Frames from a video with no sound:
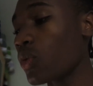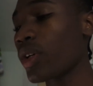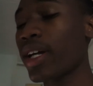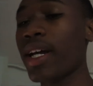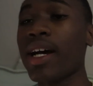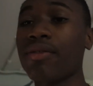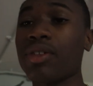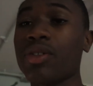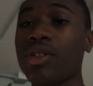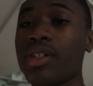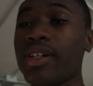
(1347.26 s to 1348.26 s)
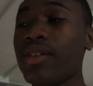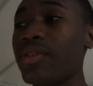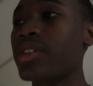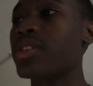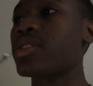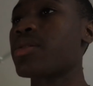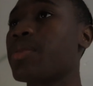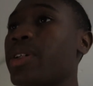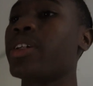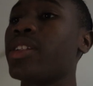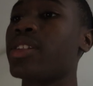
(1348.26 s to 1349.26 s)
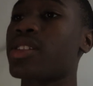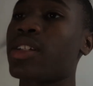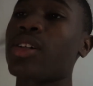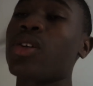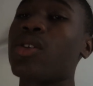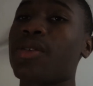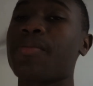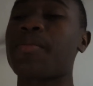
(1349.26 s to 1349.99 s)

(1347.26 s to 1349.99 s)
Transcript: we got an afternoon ahead of us. But yeah, let's get going.